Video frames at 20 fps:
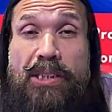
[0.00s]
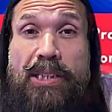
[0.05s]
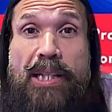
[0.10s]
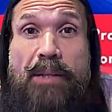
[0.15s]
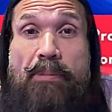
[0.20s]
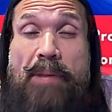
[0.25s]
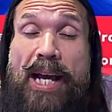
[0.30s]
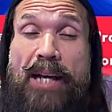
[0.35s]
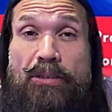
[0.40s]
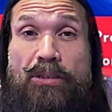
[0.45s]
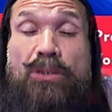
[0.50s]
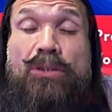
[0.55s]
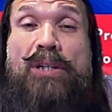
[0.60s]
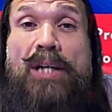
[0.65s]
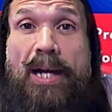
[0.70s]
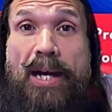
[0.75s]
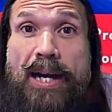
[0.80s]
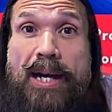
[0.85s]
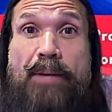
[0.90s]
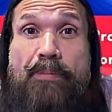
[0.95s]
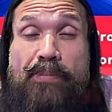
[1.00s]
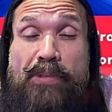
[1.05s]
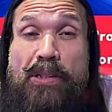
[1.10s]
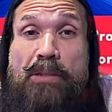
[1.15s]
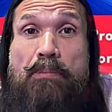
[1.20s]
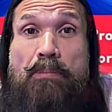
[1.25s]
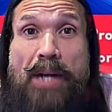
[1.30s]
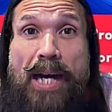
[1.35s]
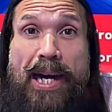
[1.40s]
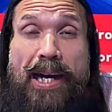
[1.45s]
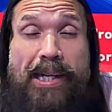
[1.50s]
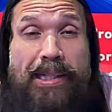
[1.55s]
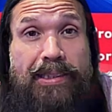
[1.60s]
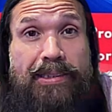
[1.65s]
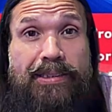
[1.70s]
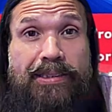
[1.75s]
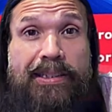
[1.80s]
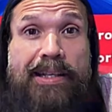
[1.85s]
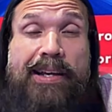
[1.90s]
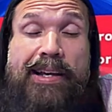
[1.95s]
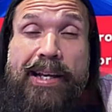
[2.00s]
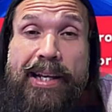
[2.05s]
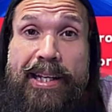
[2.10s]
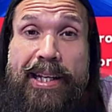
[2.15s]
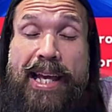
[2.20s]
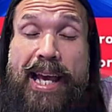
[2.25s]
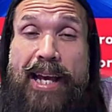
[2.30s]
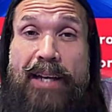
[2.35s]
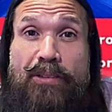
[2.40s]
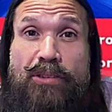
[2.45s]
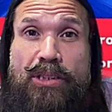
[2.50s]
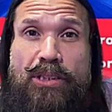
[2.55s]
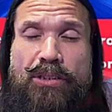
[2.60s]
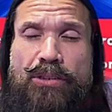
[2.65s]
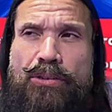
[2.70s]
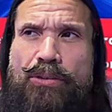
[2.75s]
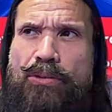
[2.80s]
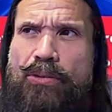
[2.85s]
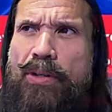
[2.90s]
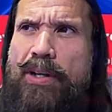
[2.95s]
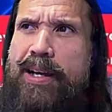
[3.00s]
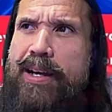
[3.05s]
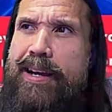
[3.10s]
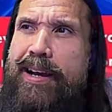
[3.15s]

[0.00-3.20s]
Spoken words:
them how to calm their minds and how to